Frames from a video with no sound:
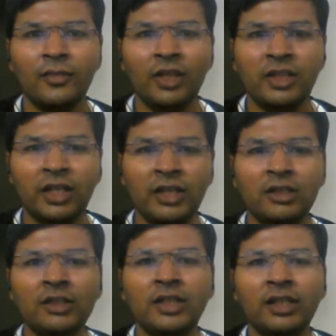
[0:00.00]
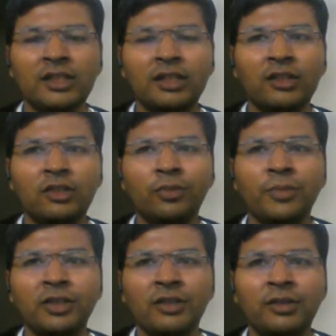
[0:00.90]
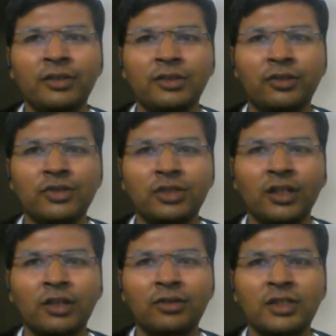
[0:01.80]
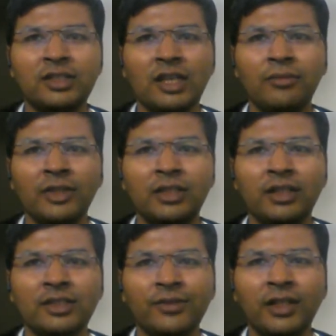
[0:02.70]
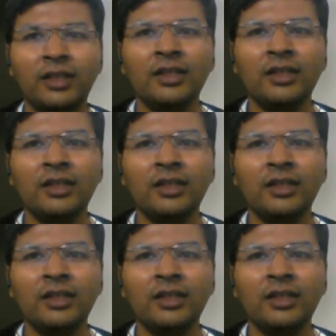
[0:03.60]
Then there is another open question around the SAML as well.